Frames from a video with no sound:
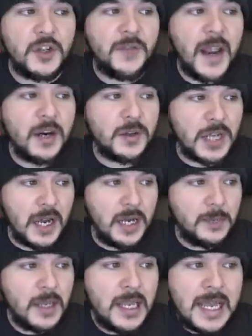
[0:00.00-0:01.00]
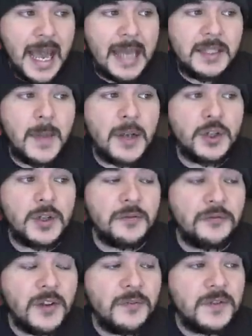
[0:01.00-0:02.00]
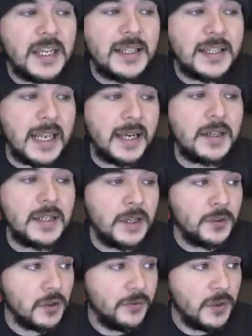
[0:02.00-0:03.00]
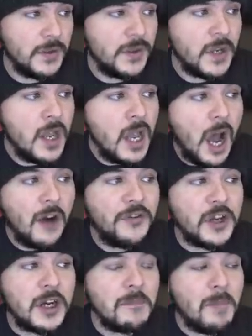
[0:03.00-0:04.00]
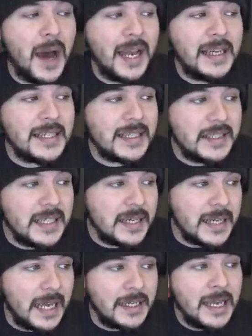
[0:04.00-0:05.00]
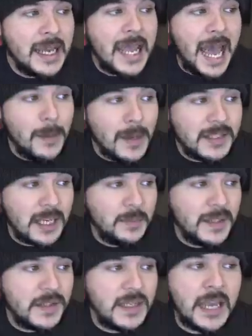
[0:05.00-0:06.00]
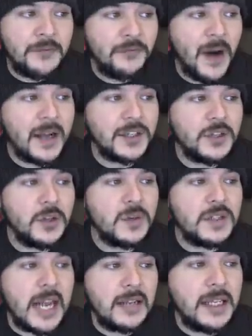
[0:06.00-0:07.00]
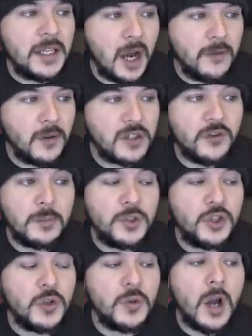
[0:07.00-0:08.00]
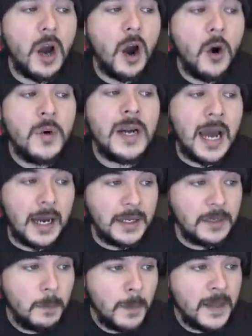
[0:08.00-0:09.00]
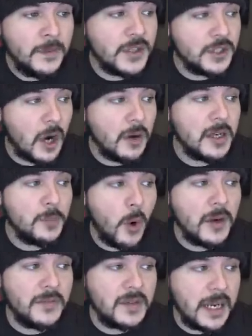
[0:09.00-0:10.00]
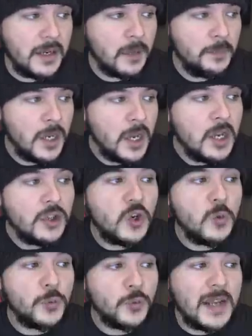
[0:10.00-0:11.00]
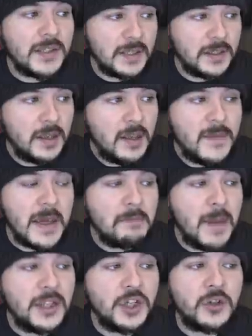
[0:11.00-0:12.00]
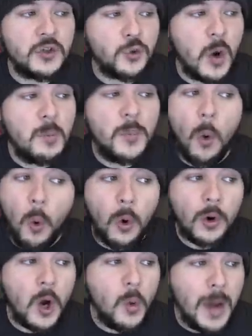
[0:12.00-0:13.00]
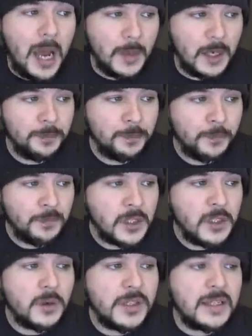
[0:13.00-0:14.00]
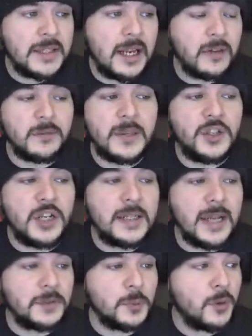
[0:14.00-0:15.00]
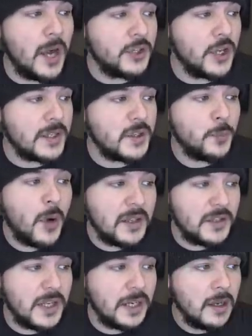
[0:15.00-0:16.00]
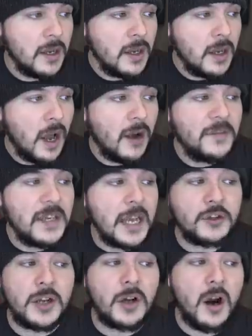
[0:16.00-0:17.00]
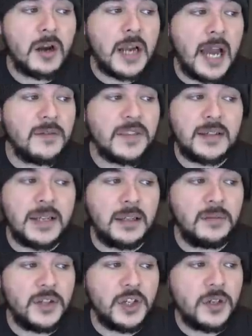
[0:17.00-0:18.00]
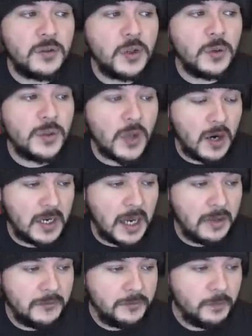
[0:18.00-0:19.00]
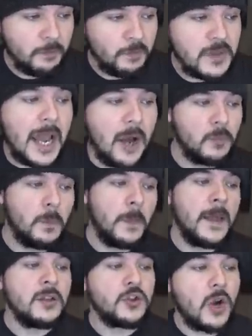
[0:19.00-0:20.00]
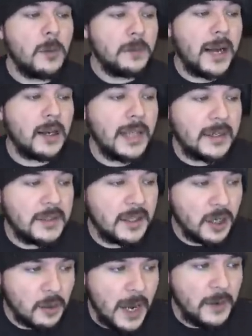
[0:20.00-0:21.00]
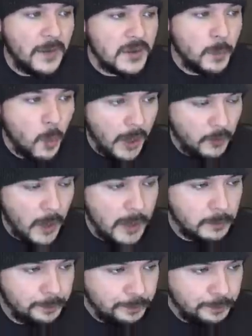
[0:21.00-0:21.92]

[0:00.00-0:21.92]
of airtime as measured in 15-second intervals of the combined CNN, MSNBC, and Fox News daily coverage from June 09, the starting point of the data, to present that mentioned Trump or Obama, using data from the GDELT project's processing of the Internet Archive's Television News Archive. Now, Trump got elected around this point, right?